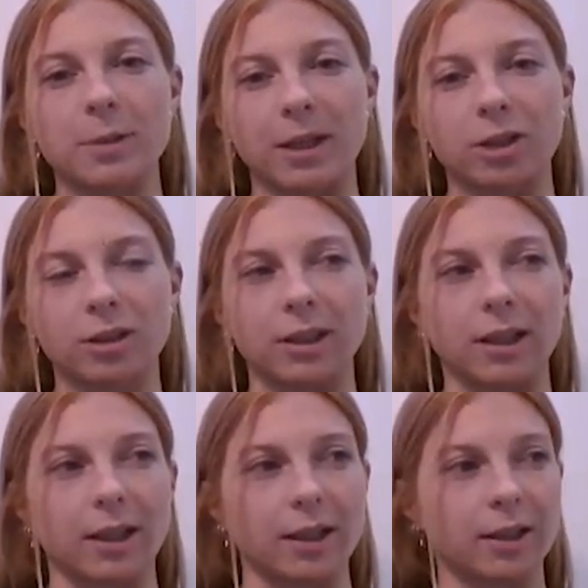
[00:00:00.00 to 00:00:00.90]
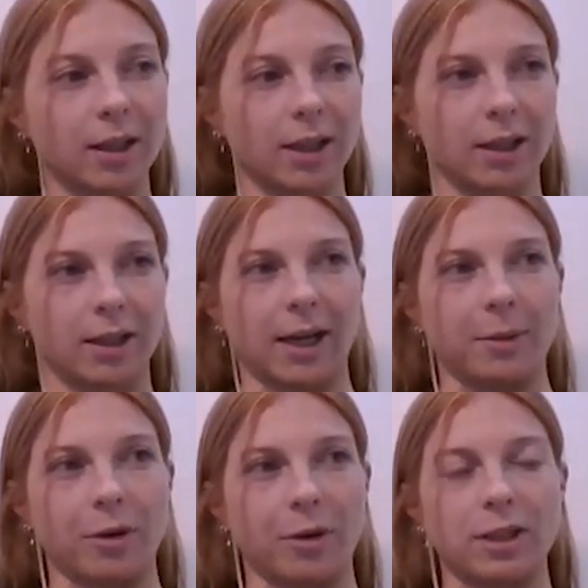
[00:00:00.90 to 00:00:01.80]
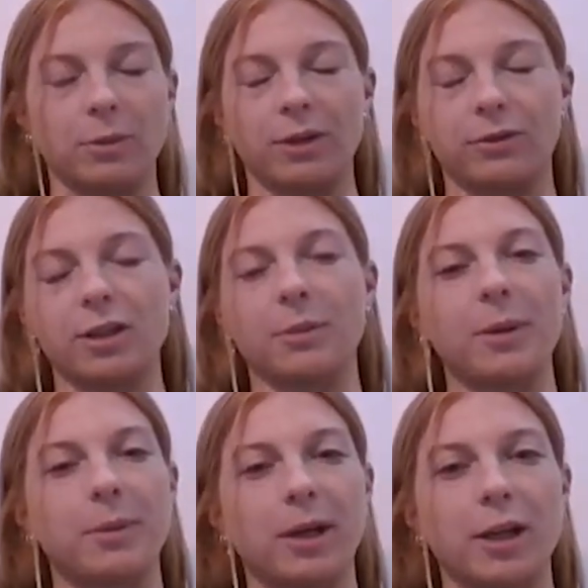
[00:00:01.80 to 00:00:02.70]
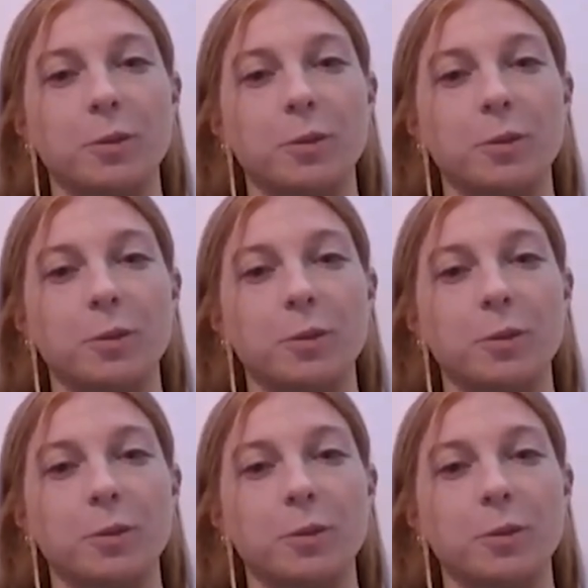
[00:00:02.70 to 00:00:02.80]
especially, like, obviously when I first got my period,